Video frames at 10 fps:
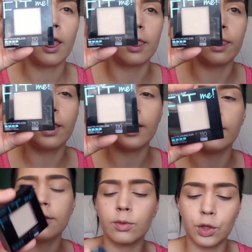
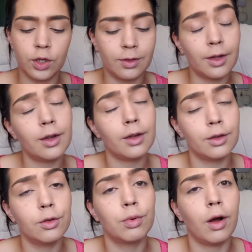this, which is not a
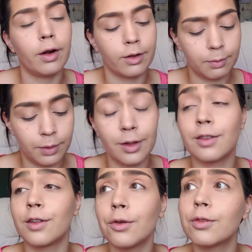new product, but
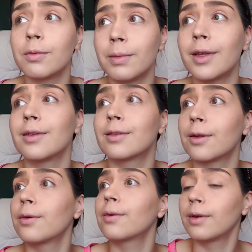it's new to me,
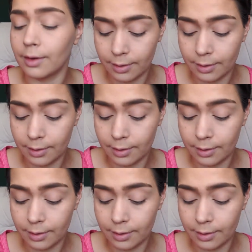so